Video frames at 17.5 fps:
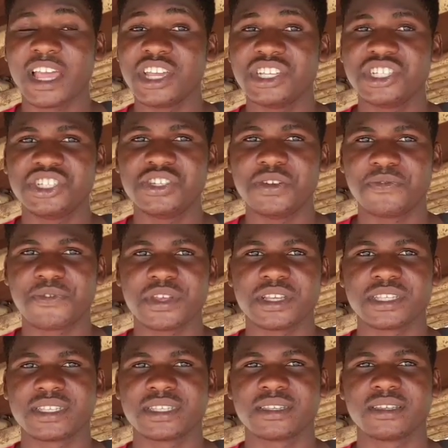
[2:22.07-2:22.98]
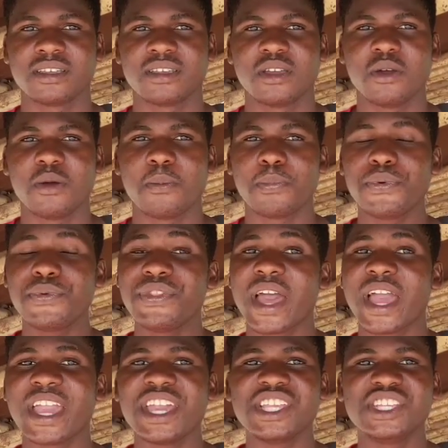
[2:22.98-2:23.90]
difference. Put
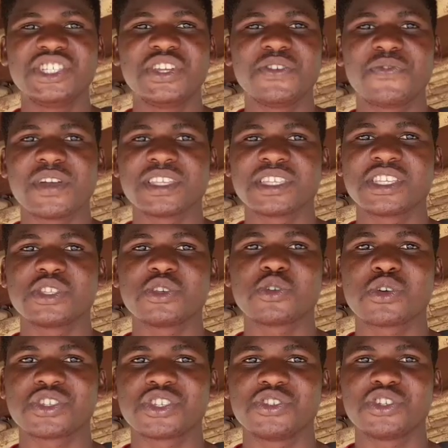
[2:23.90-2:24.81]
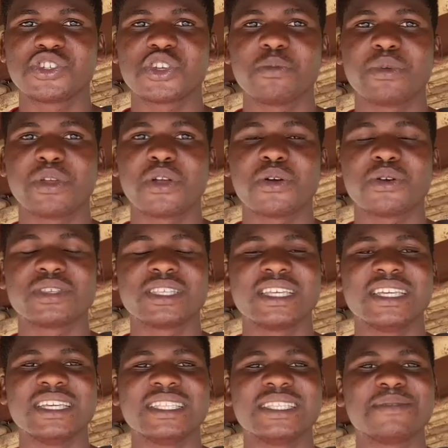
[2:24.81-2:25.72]
their age difference into consideration, because
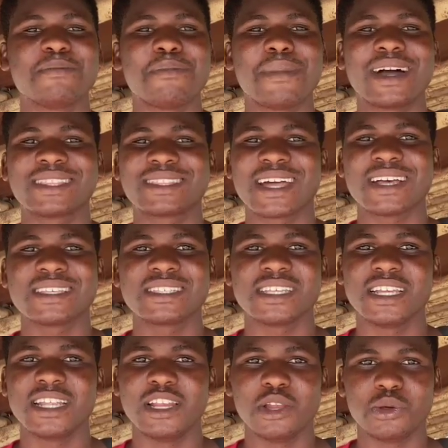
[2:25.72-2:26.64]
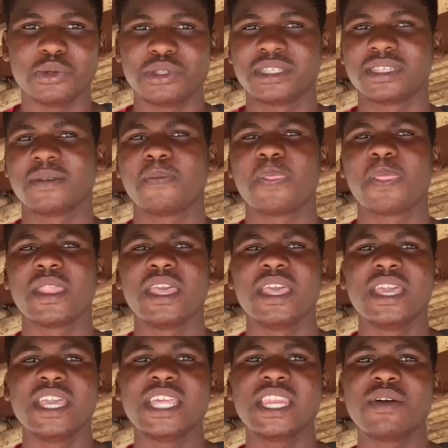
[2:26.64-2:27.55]
it matters a lot.
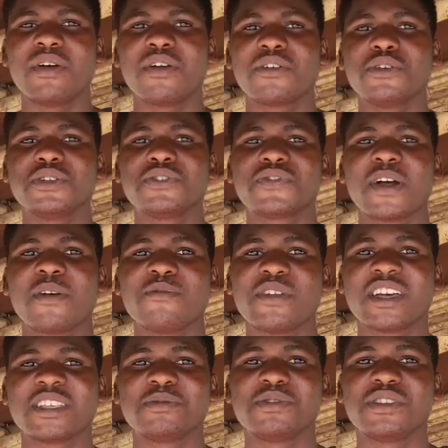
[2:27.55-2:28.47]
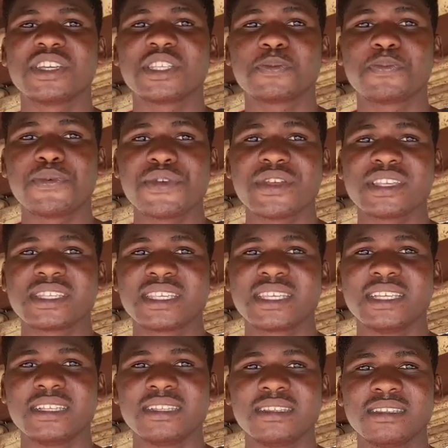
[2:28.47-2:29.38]
In our goat farm, we have been
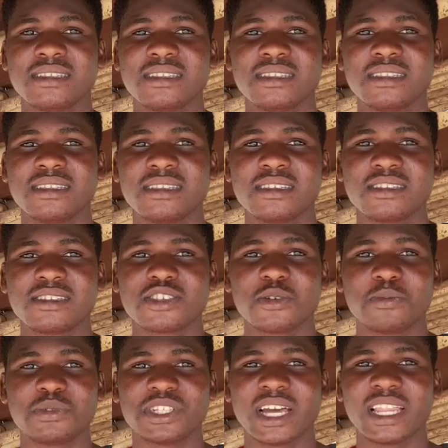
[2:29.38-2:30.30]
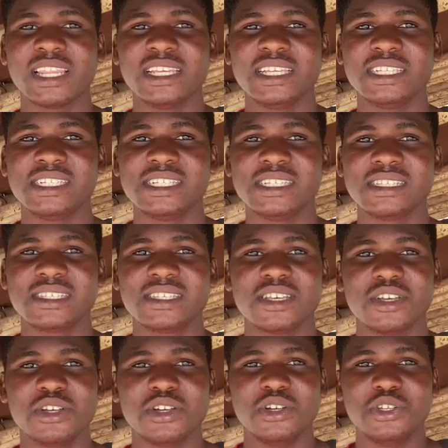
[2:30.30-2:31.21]
experiencing some challenges
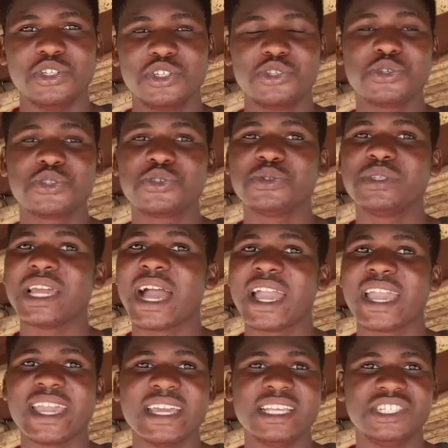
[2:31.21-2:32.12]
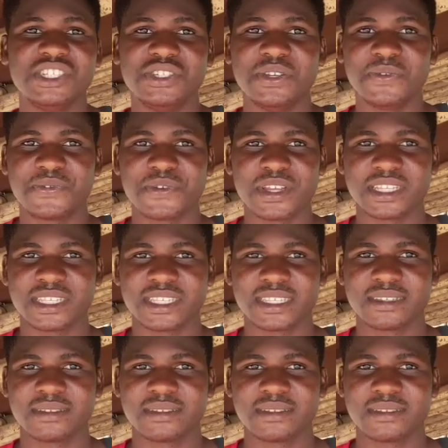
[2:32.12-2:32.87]
due to their age difference.